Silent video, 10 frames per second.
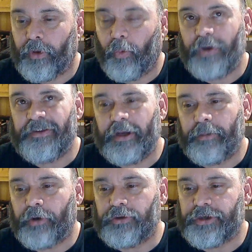Was it
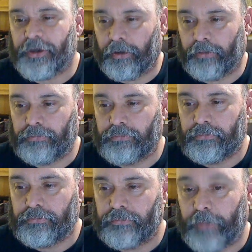emotional,
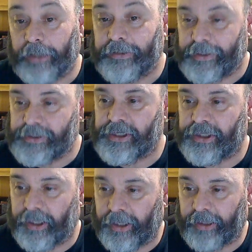attention
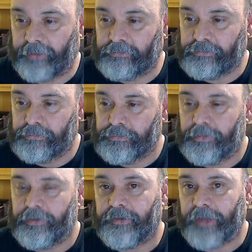getting,
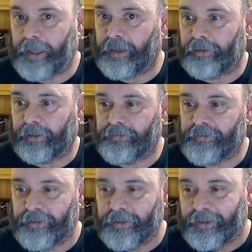
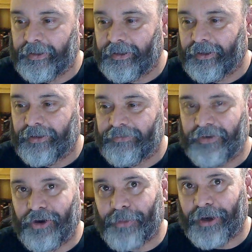scandalous,
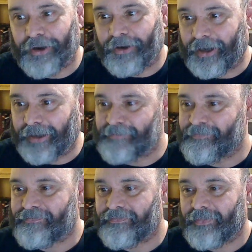fear mongering,
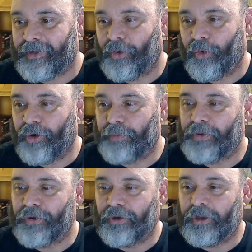or
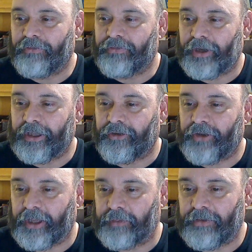purely for
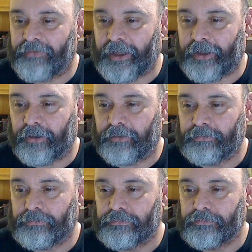entertainment value?
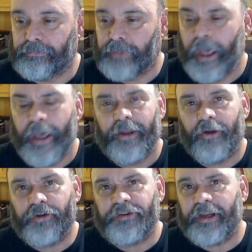
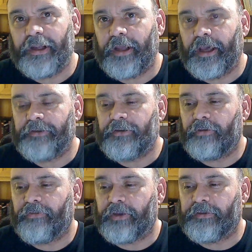Notice I didn't ask you
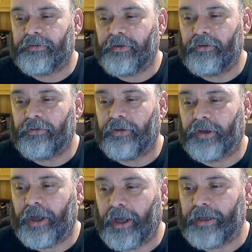if they skewed the
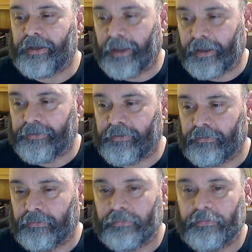context,
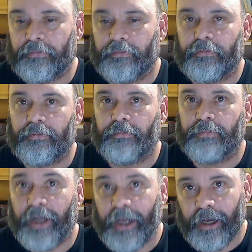
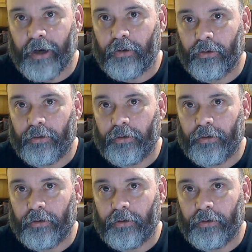but how?